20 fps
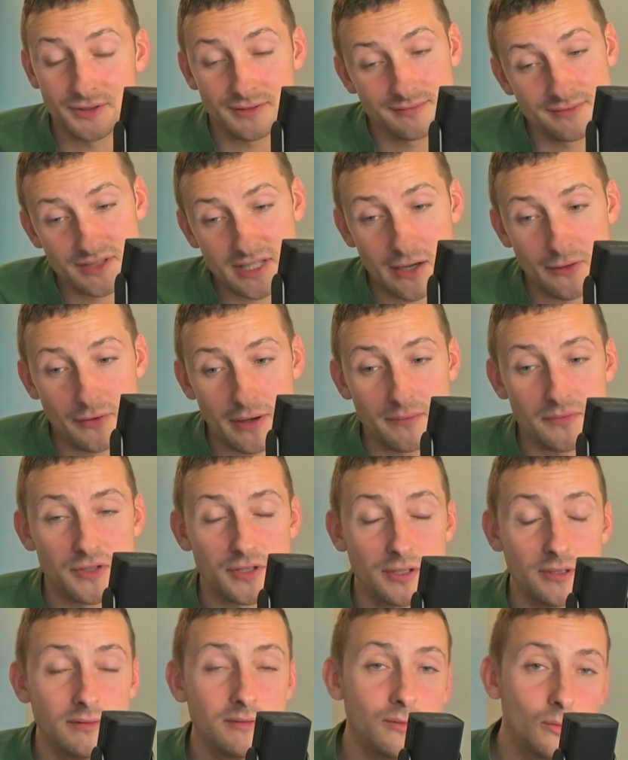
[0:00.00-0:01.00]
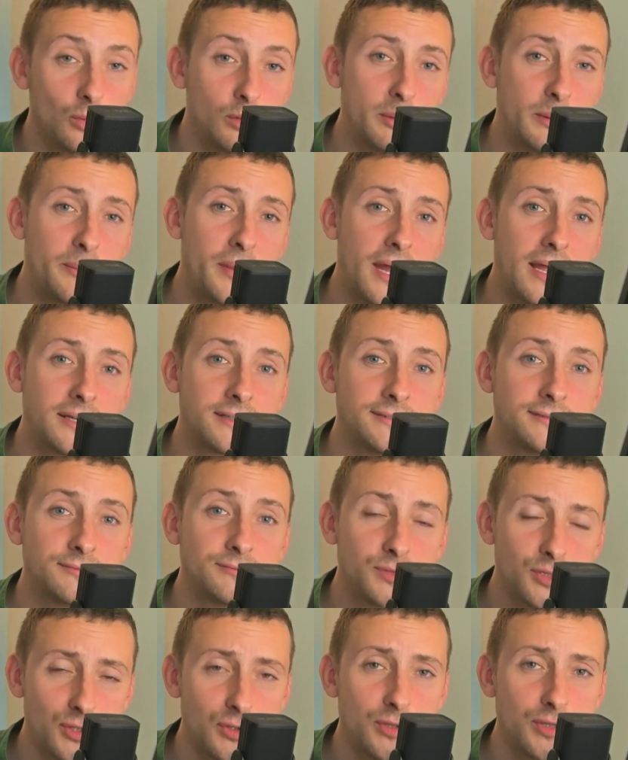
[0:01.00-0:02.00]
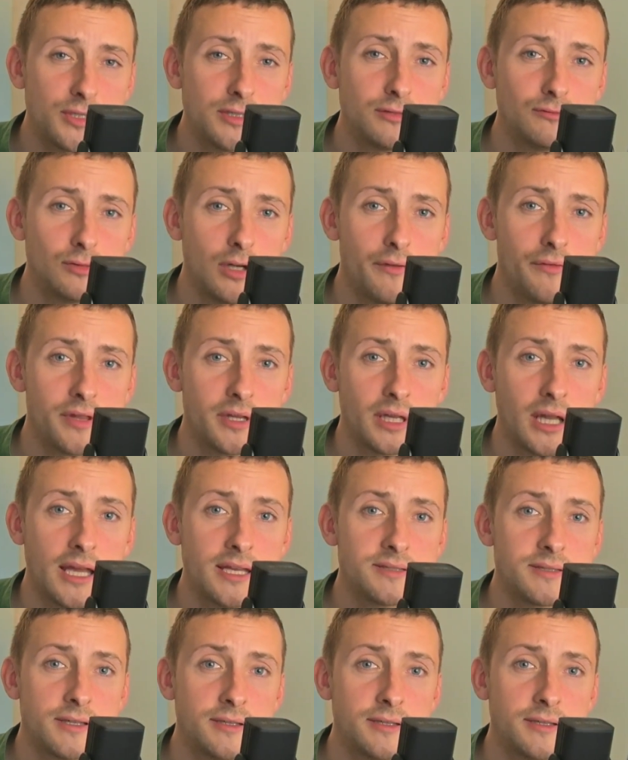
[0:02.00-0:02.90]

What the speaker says: Southampton will be back sooner rather than later.